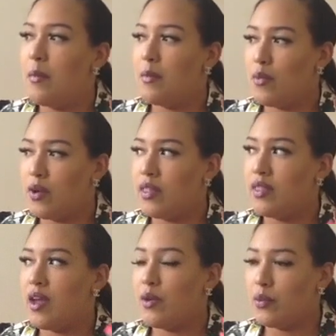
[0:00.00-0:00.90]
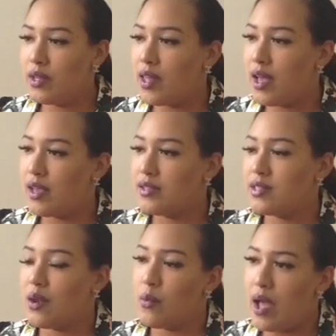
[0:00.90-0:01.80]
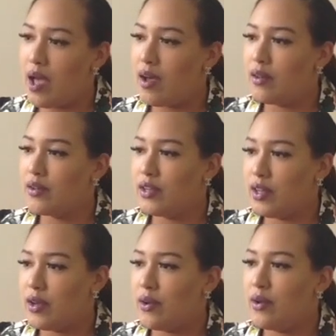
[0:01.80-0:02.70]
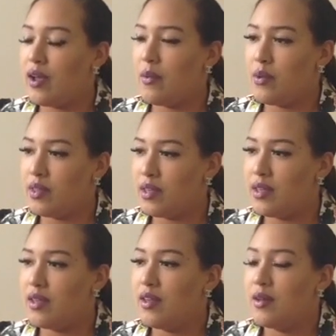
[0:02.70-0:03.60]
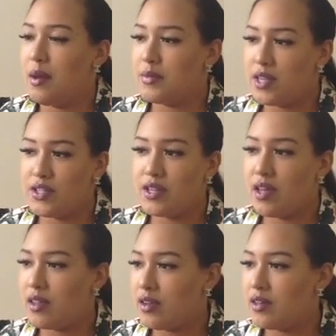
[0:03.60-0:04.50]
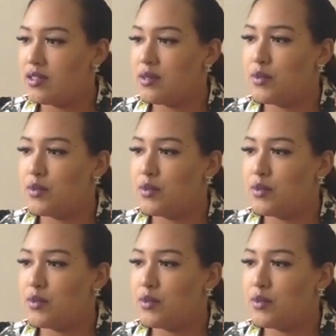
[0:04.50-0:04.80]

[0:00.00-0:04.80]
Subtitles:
But more, I realized, wow, I'm touching others.